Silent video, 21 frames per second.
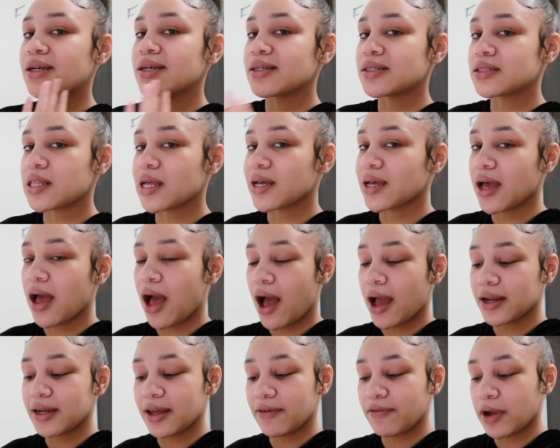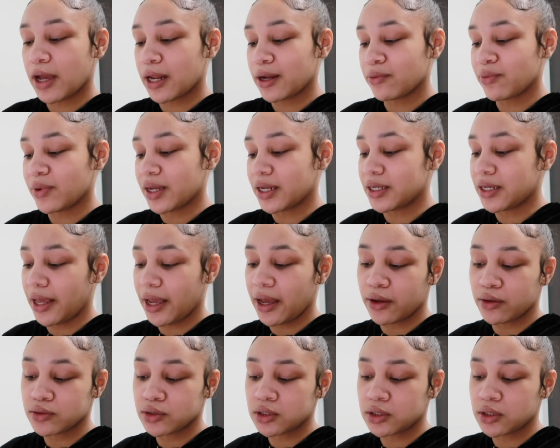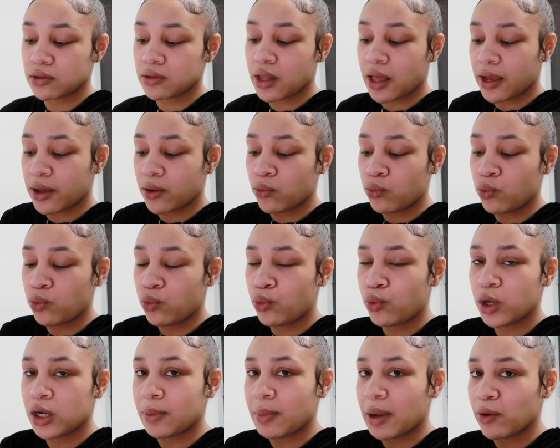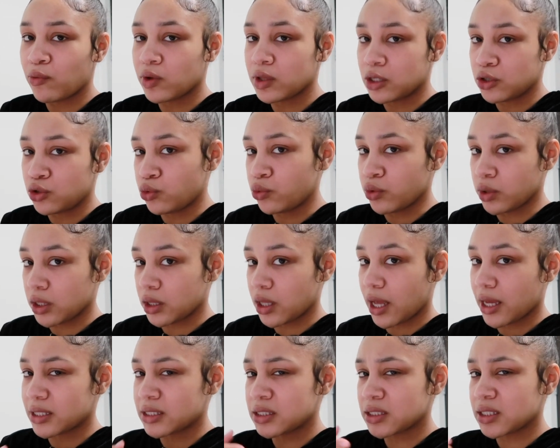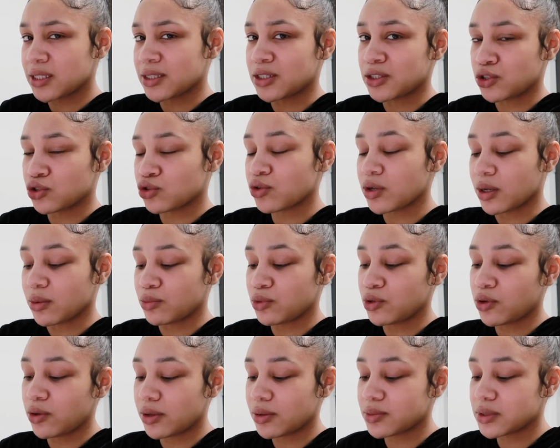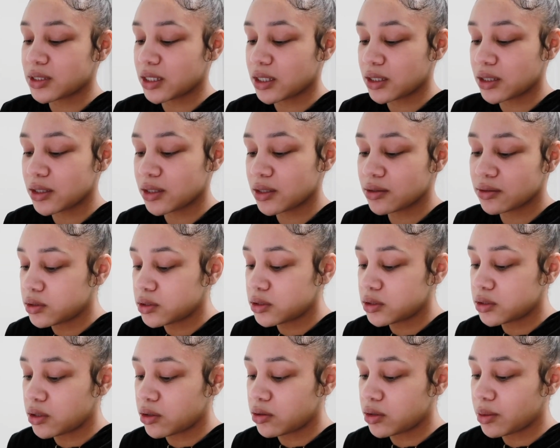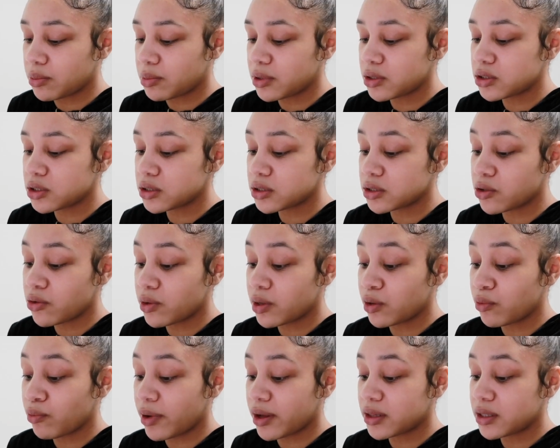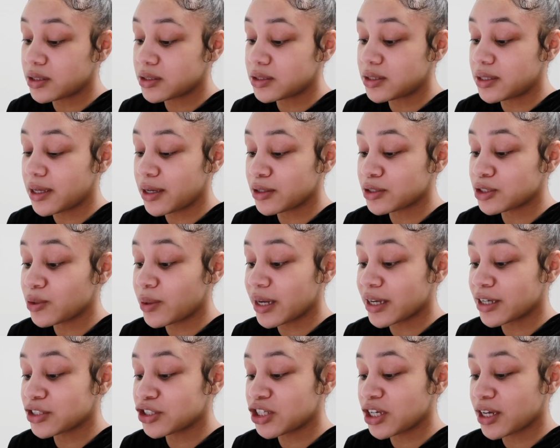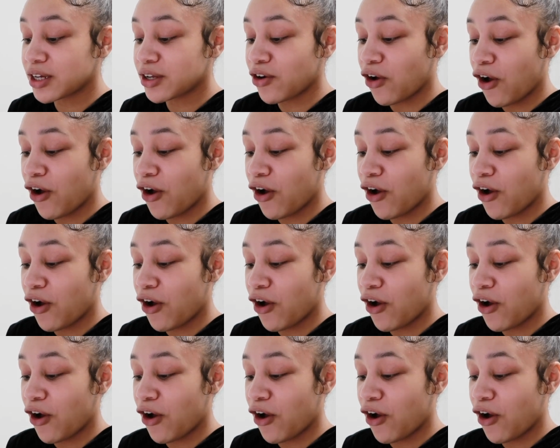It's like I never had it written down, so like, what am I really doing? Like, stick to the script, you know what I'm saying? So let me just go ahead and write this down so I could check it